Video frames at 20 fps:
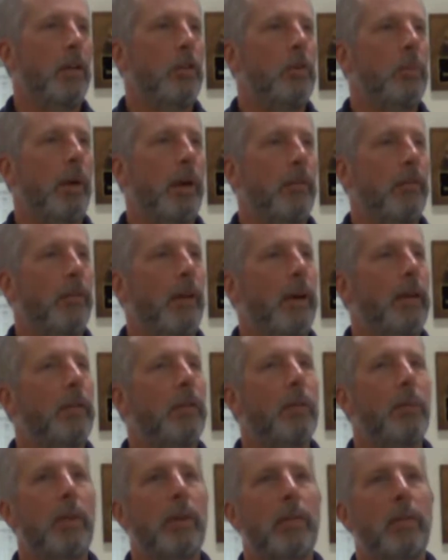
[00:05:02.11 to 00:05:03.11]
you might find
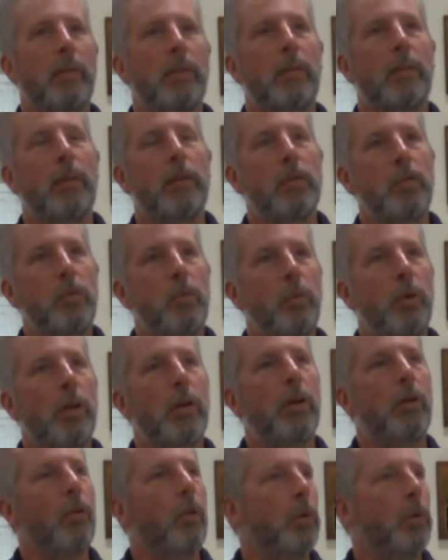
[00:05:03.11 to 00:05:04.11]
something that you wouldn't